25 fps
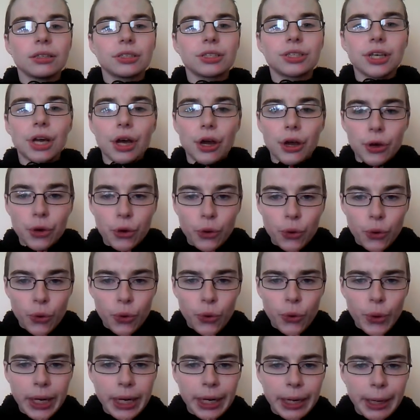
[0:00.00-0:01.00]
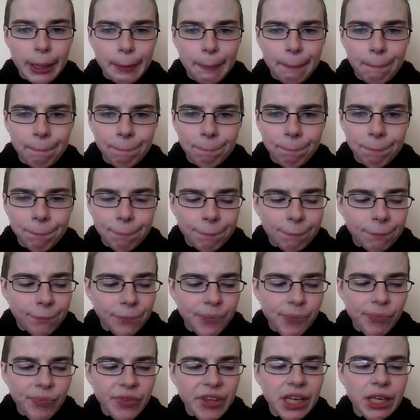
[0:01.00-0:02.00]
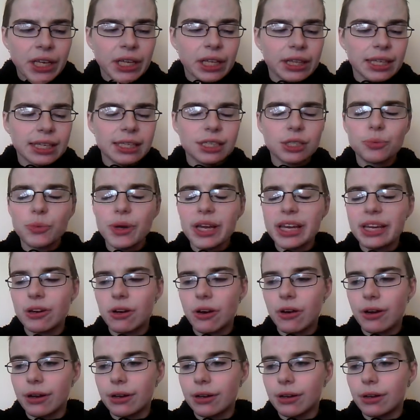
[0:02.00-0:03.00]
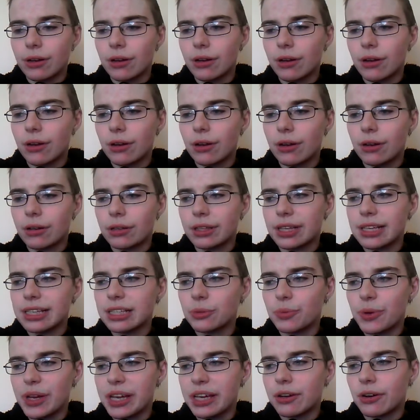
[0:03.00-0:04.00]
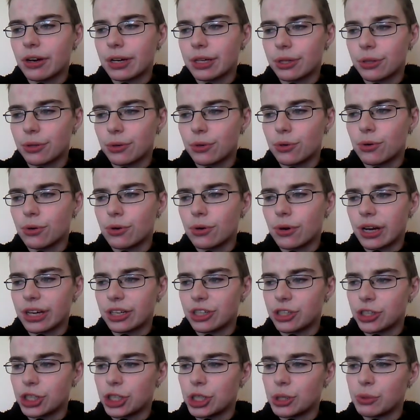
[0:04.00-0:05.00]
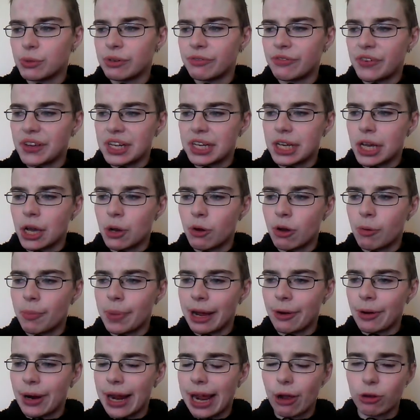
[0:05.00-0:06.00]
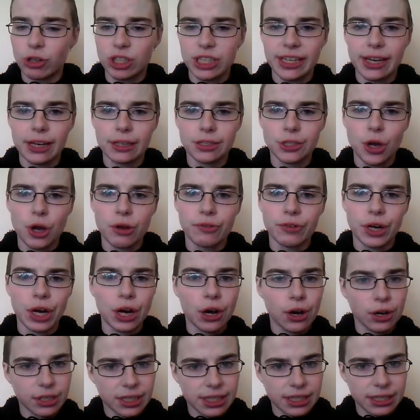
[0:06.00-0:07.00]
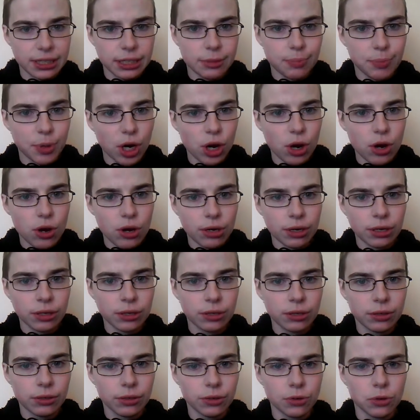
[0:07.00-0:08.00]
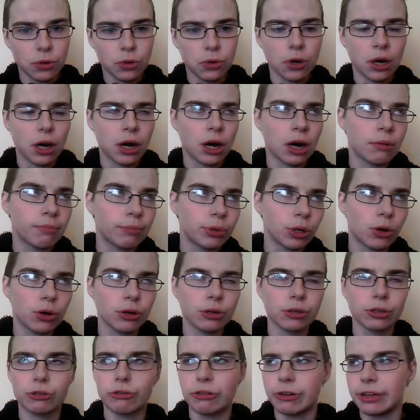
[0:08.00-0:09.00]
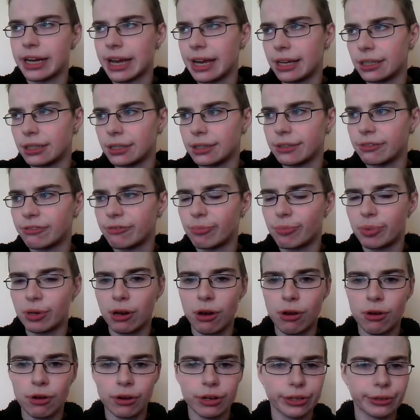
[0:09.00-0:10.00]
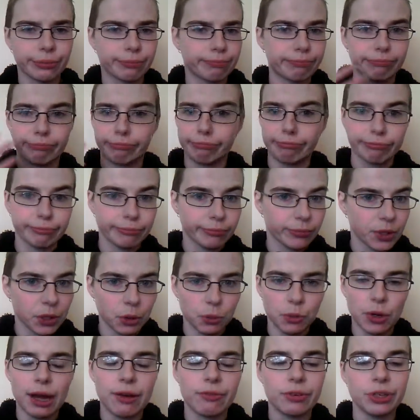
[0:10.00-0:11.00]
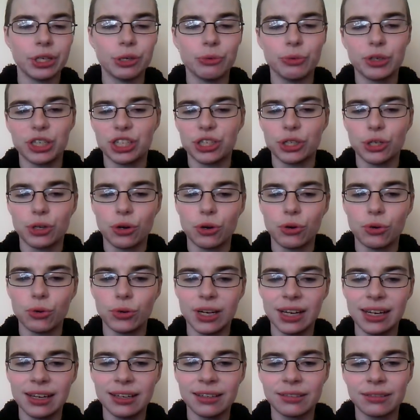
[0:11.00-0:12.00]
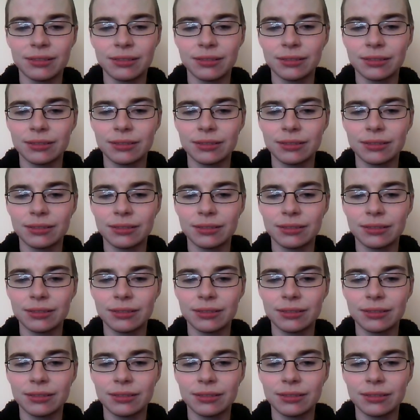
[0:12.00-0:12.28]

So, this week I thought I should do a video about how to get over artist block, or art block, creative block, whatever you wish to call it.